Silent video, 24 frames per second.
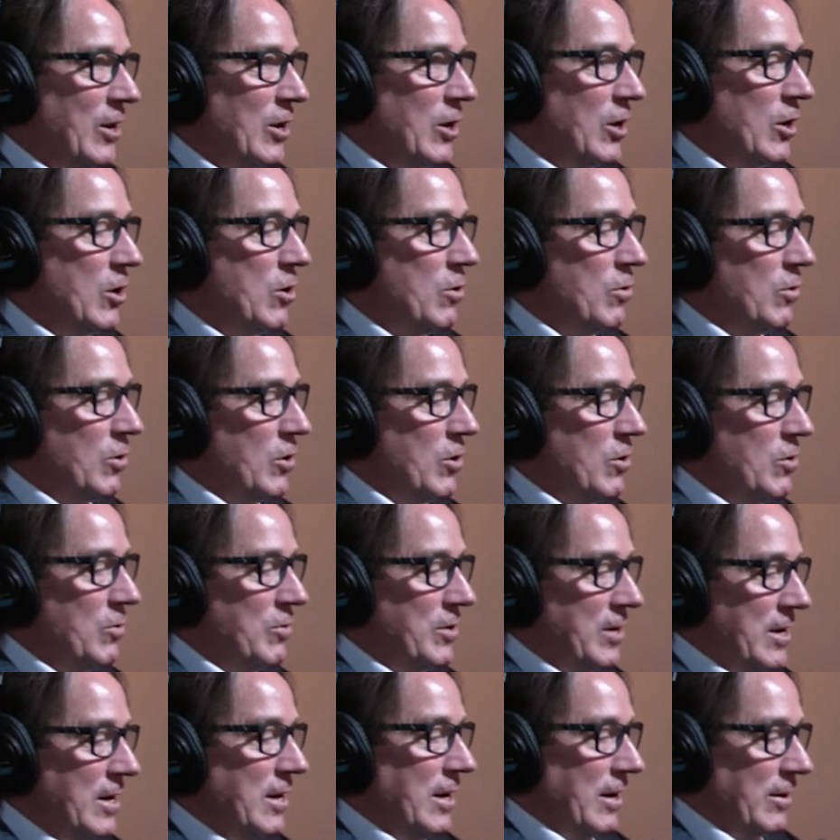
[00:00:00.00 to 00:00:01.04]
you you
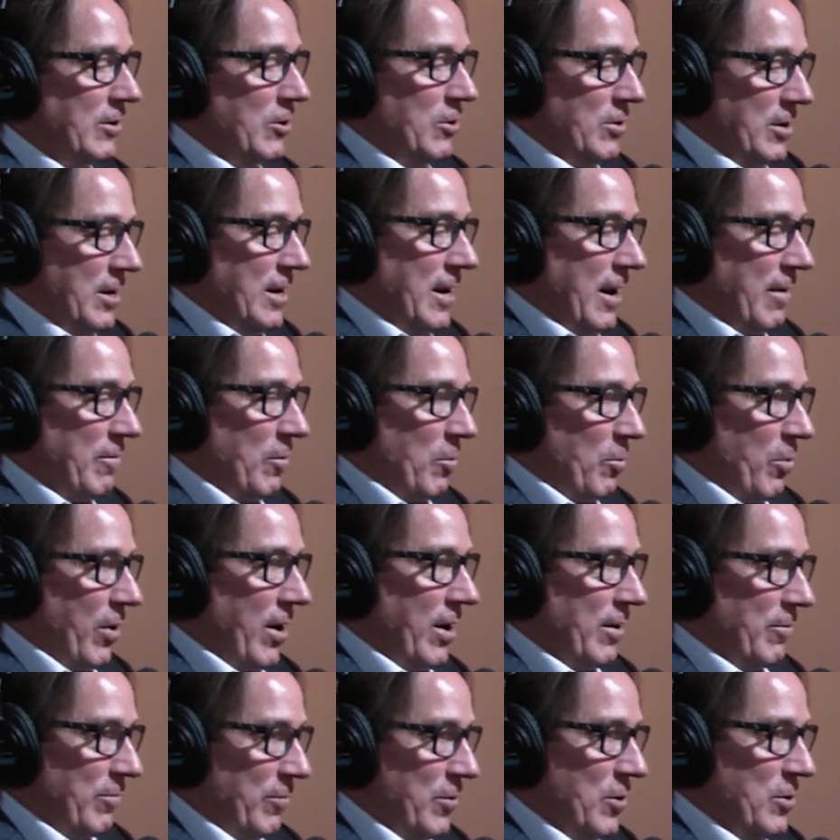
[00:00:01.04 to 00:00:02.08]
did you did have a
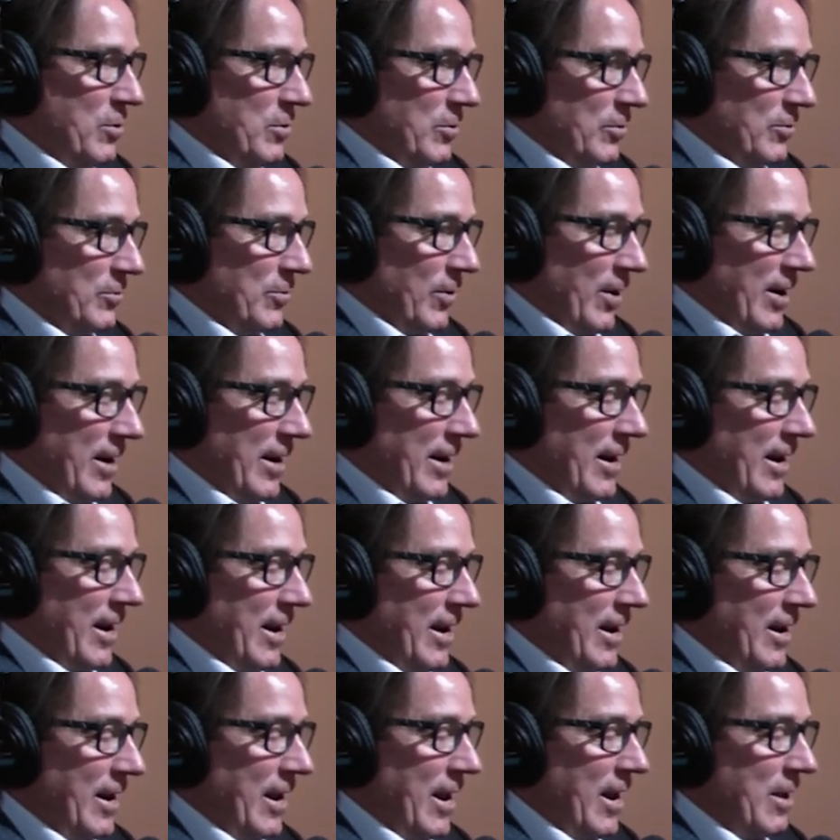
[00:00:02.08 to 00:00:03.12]
brand fuse, sure. right? And
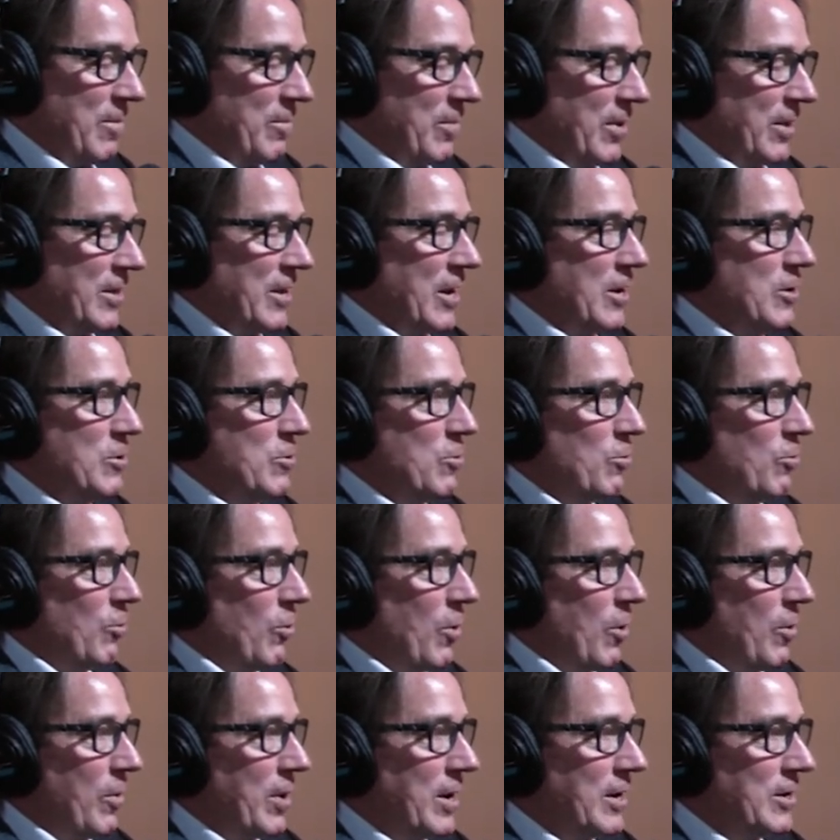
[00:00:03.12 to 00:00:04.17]
right. and but then you
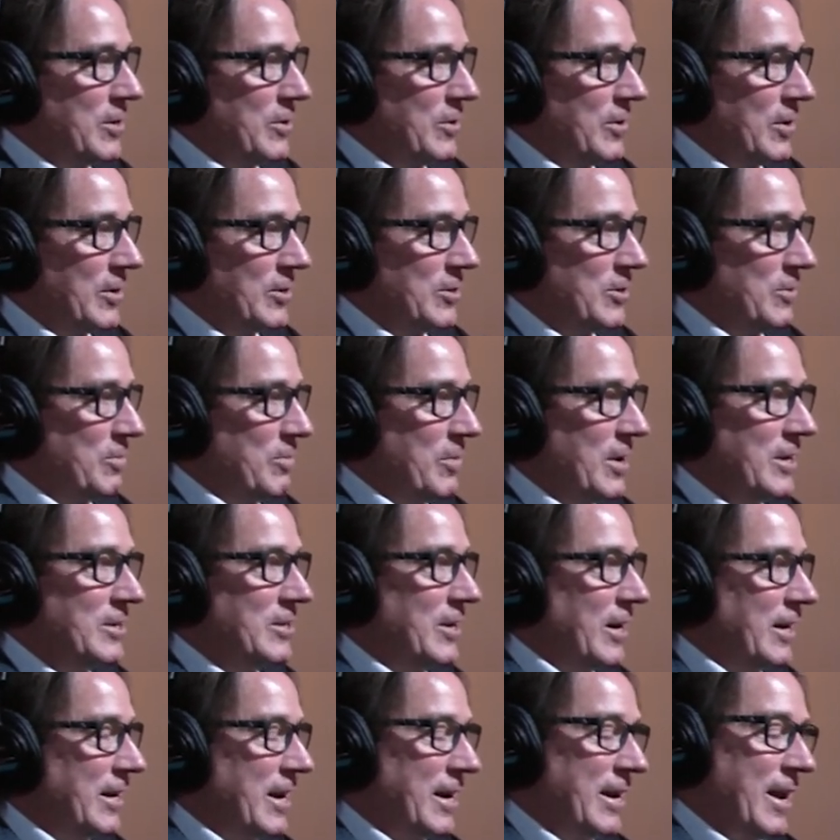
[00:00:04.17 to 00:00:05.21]
grow into it, much
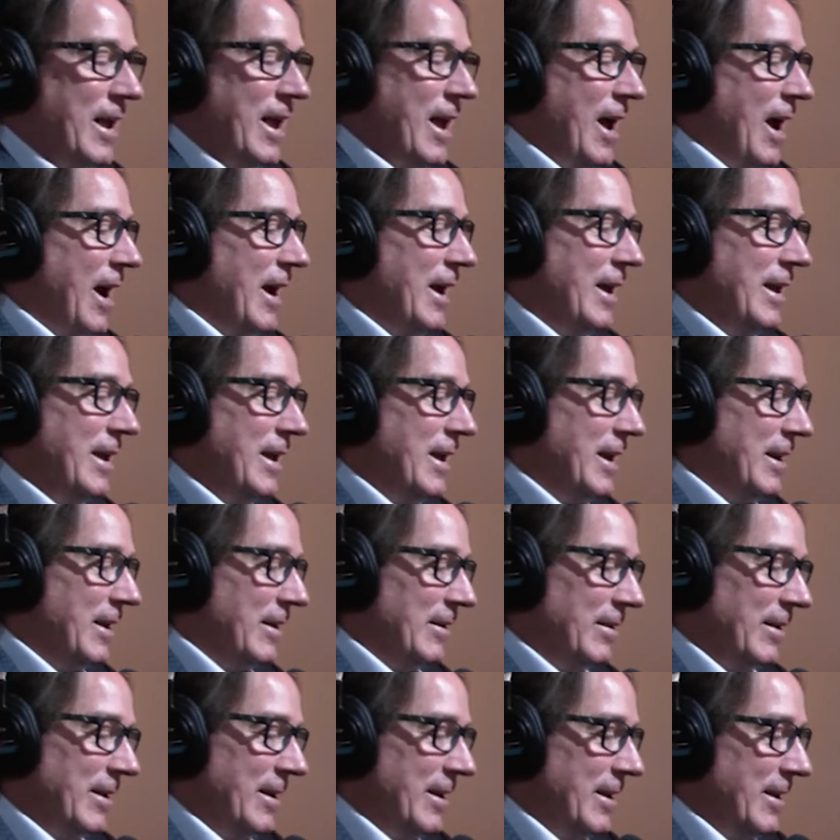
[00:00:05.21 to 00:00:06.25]
like I I right. had a
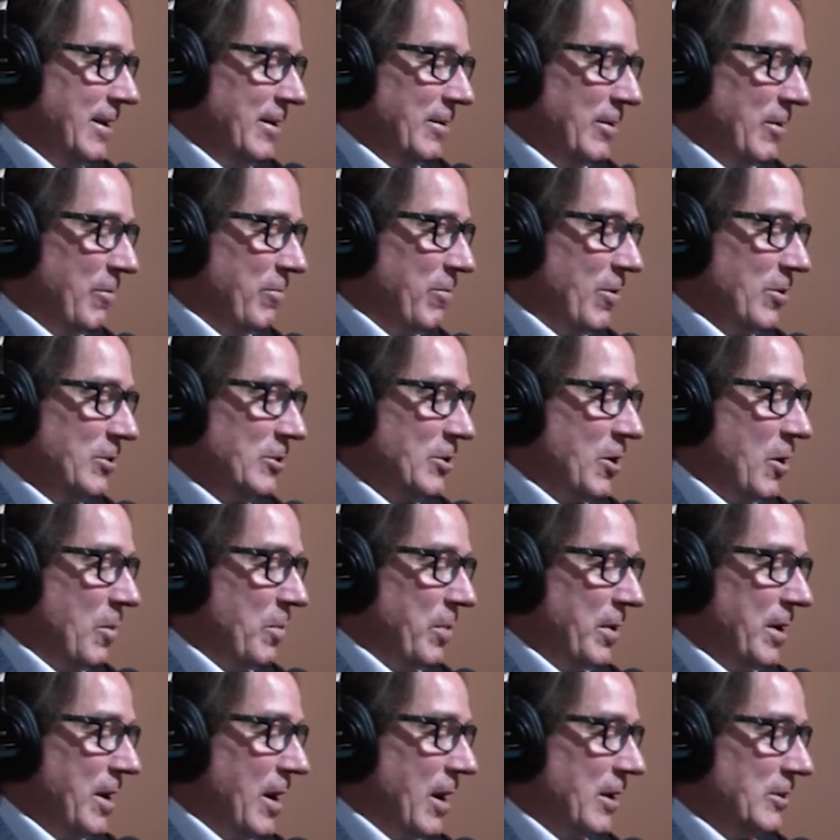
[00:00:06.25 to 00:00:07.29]
the first
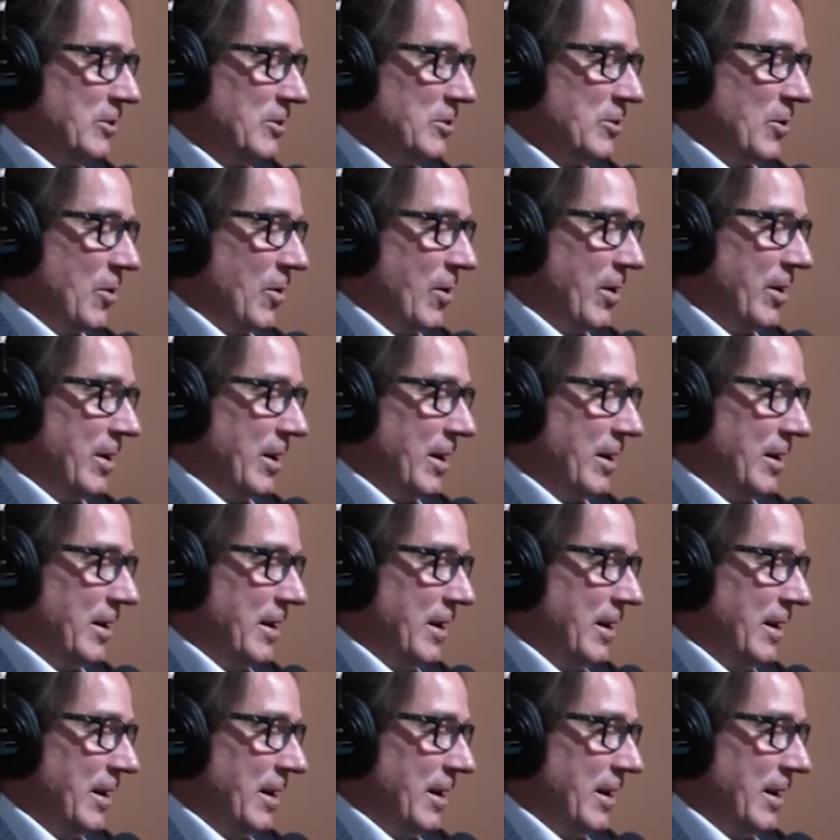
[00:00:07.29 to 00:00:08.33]
company I started.
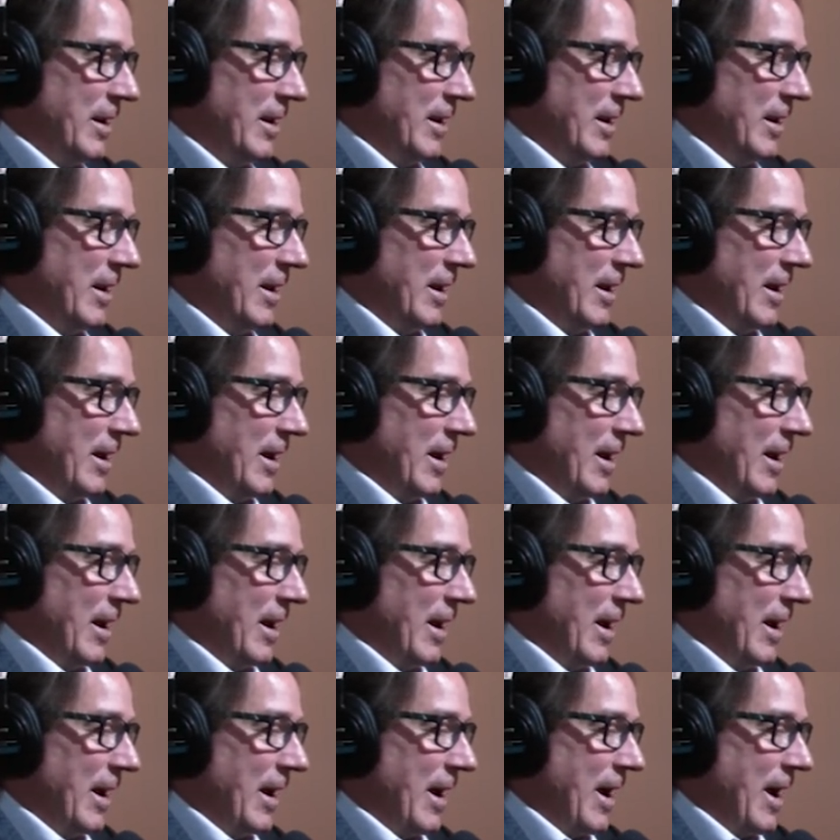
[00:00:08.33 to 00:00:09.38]

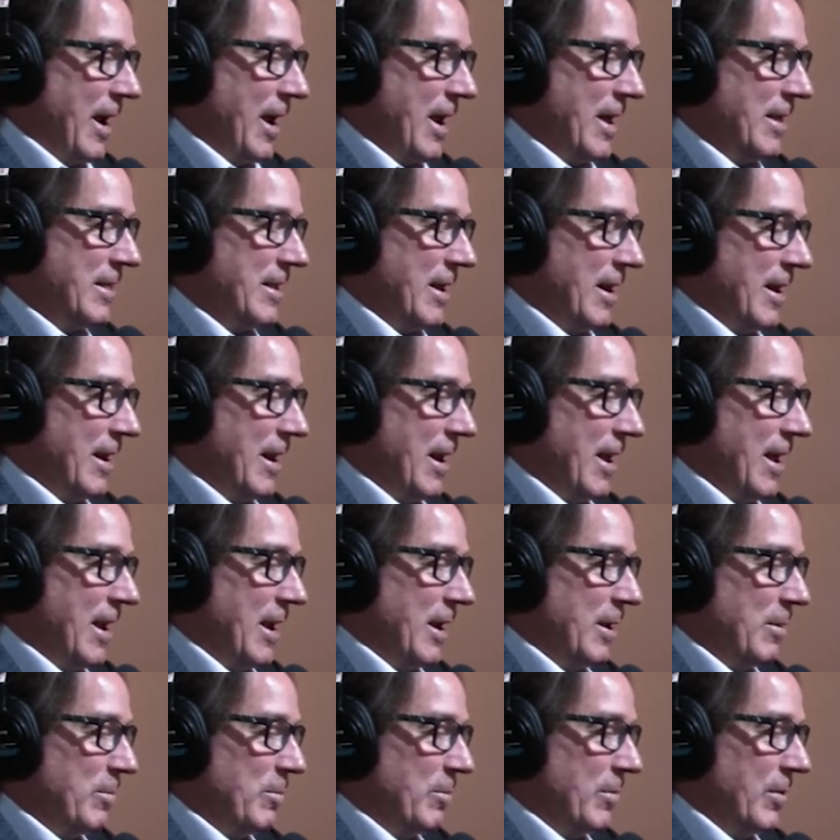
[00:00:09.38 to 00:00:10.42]
I had that
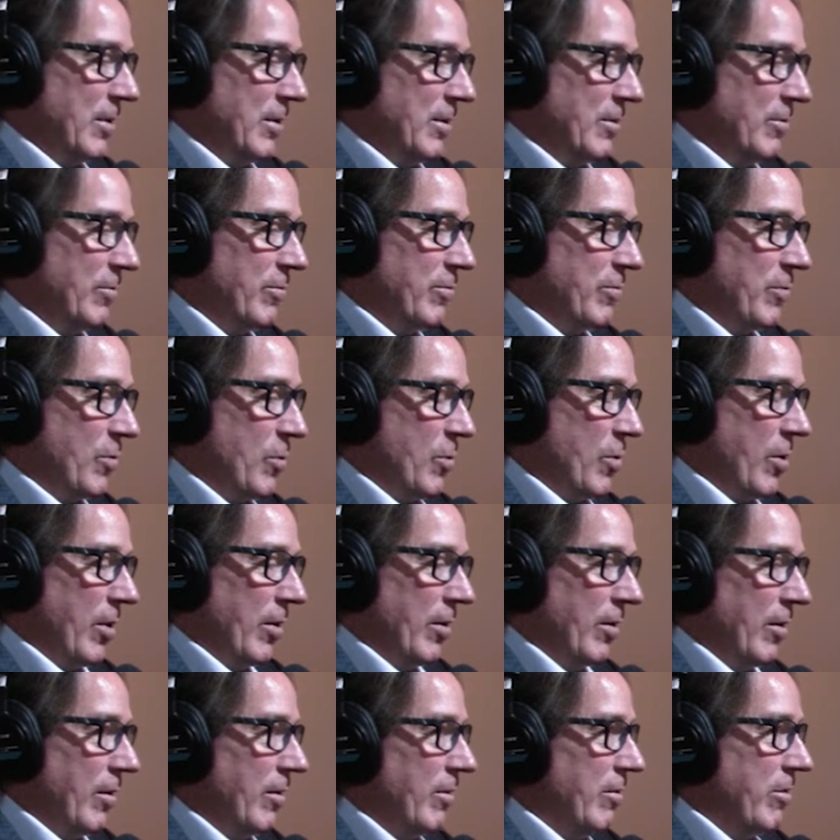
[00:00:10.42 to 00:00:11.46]
name for
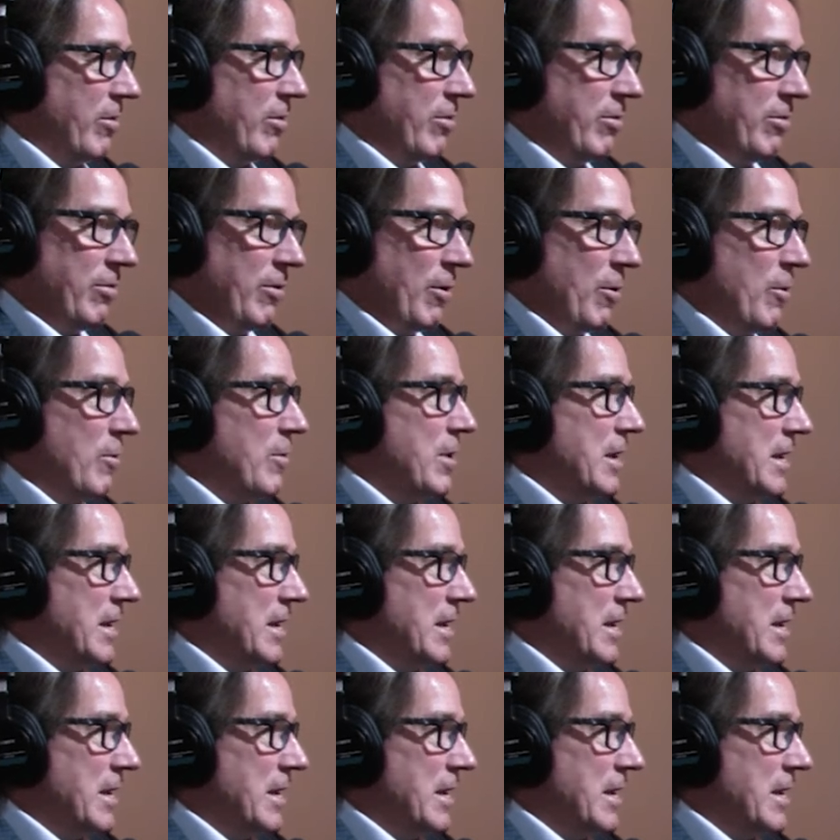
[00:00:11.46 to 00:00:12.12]
30